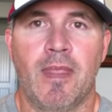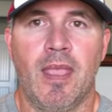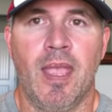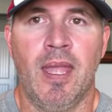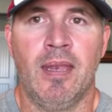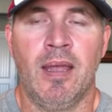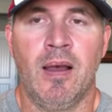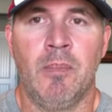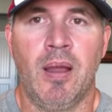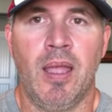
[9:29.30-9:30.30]
And
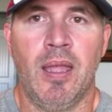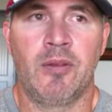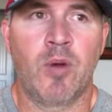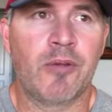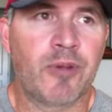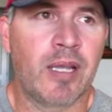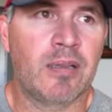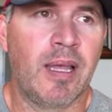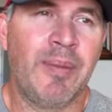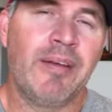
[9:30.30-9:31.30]
quite
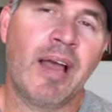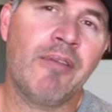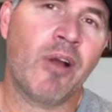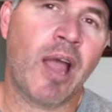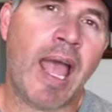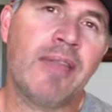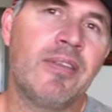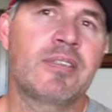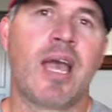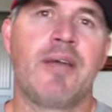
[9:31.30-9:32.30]
frankly, I've had
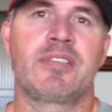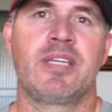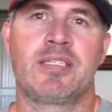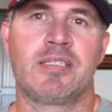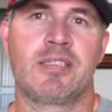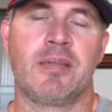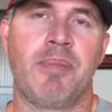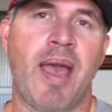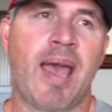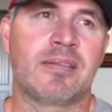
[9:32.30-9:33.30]
these conversations in the
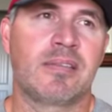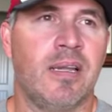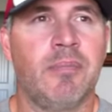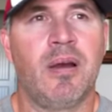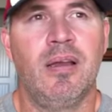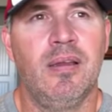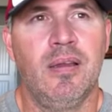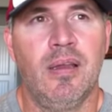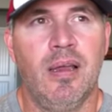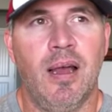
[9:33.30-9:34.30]
past, and I'm
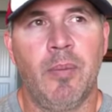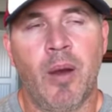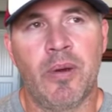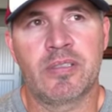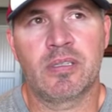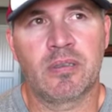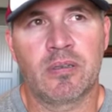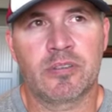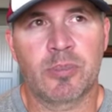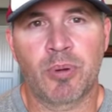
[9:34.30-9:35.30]
always a little
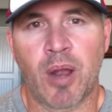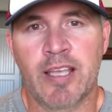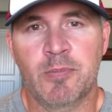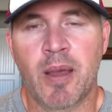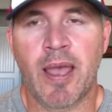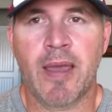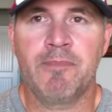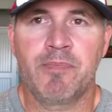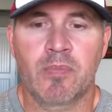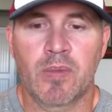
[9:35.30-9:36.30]
surprised by it.
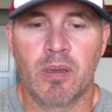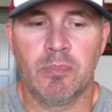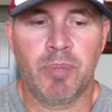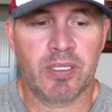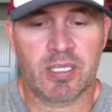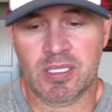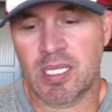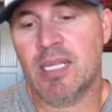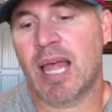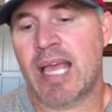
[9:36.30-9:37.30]
But to see
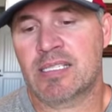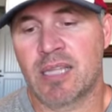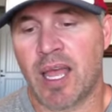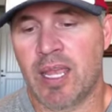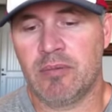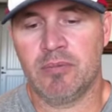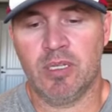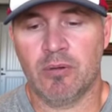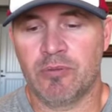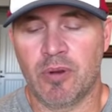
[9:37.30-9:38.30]
last night,
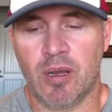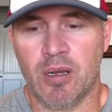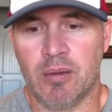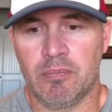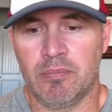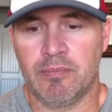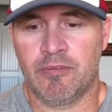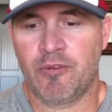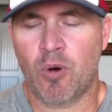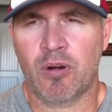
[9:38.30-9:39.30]

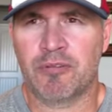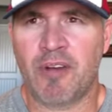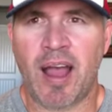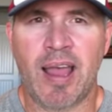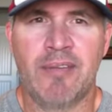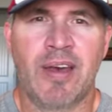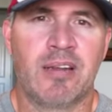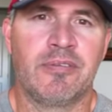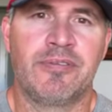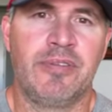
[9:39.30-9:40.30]
4 or 5 out
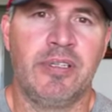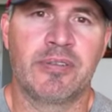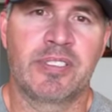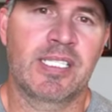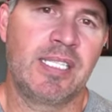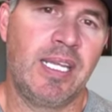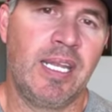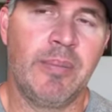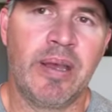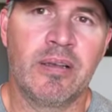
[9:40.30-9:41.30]
of 16
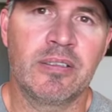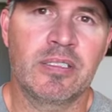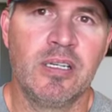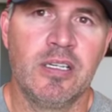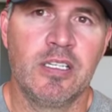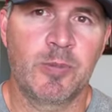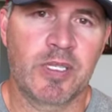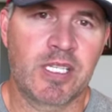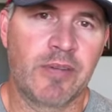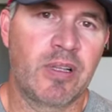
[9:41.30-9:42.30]
emails
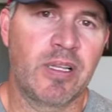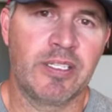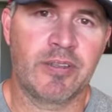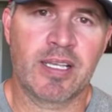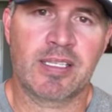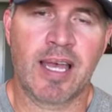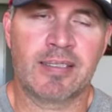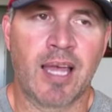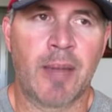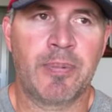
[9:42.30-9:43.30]
specifically address that
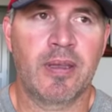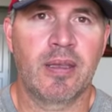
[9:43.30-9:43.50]
topic.